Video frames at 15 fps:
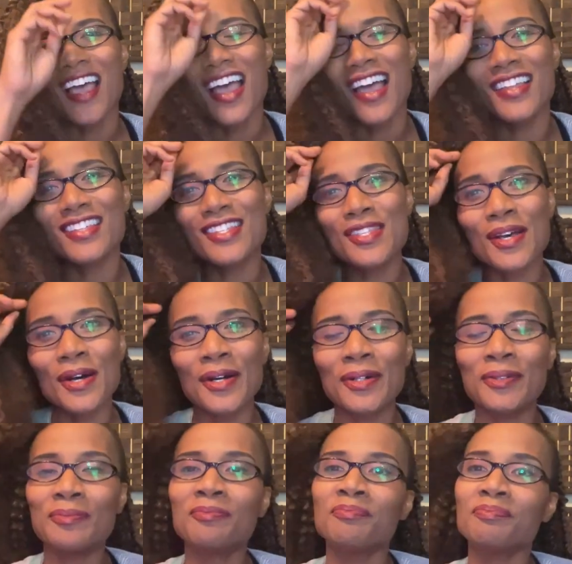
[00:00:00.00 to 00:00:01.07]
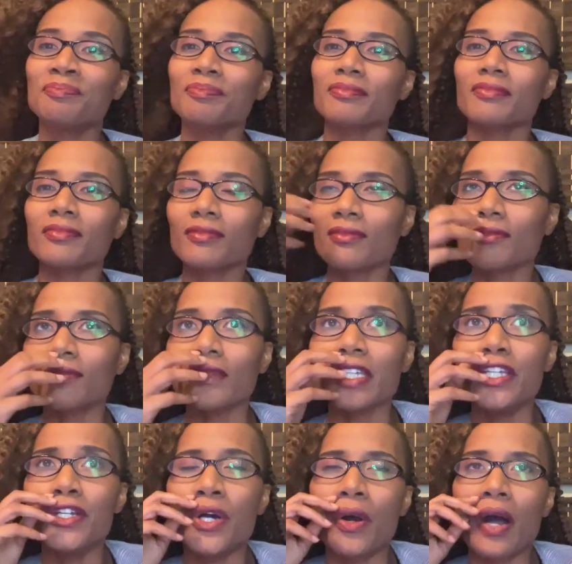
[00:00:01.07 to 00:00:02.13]
And so,
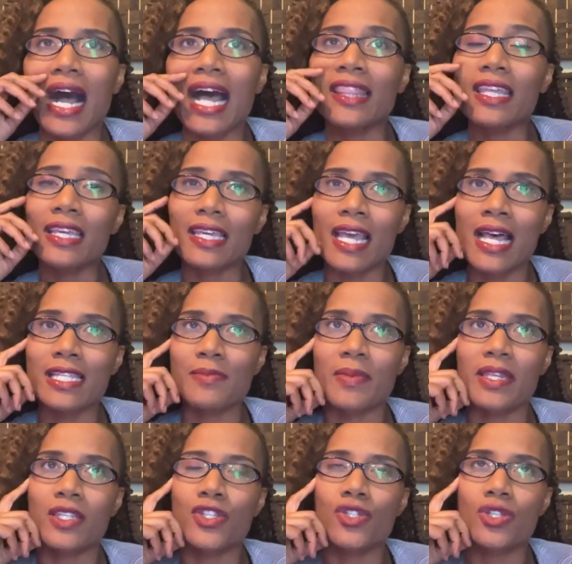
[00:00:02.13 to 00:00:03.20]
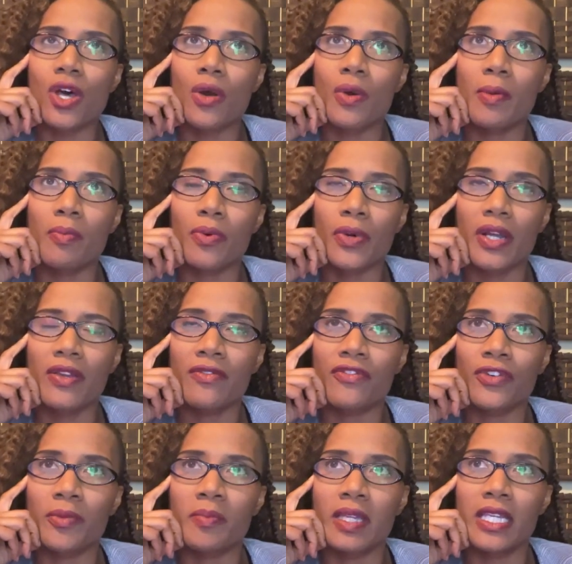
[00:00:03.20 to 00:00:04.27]
you know, I think it has been so important
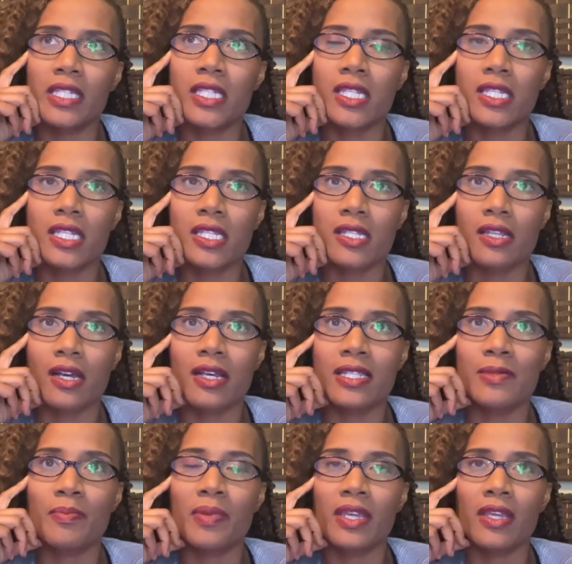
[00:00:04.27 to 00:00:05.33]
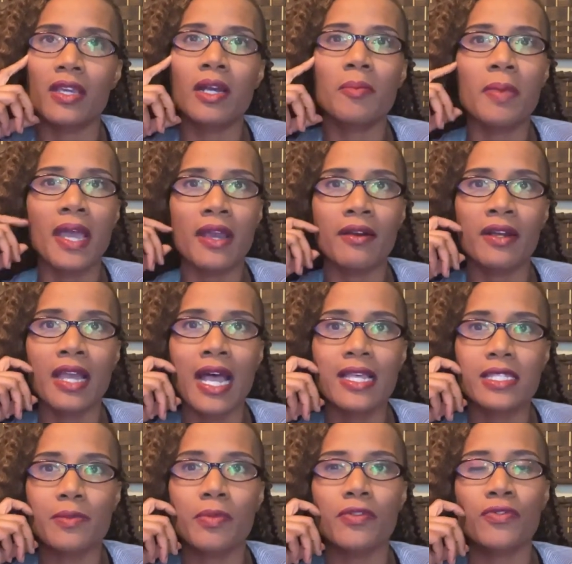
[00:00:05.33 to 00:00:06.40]
for me to discuss being a parent
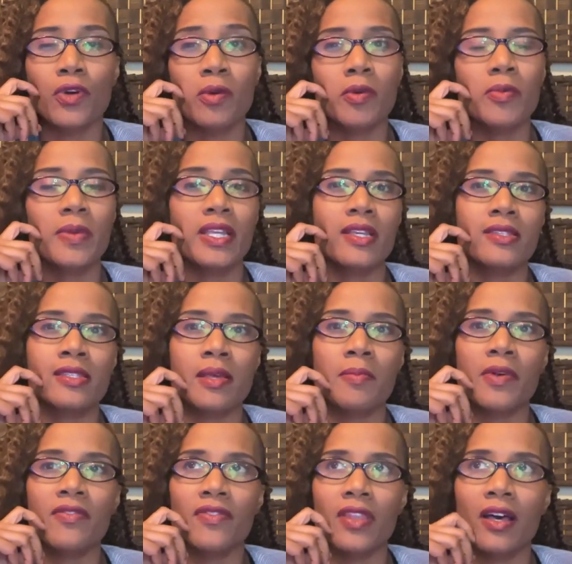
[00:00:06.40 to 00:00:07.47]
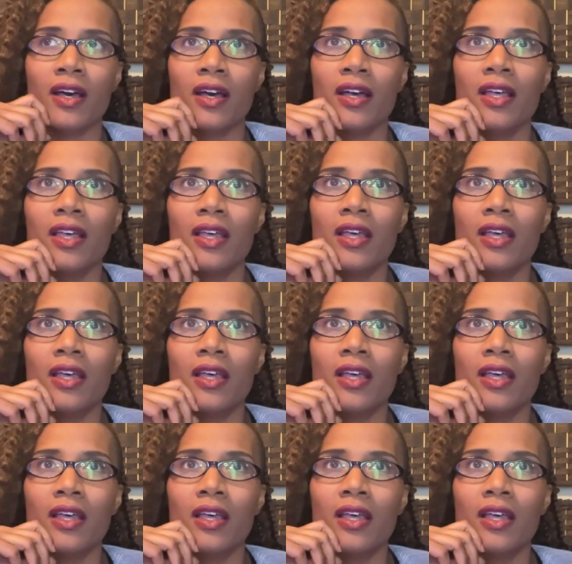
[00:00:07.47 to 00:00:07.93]
as a performer, because some of the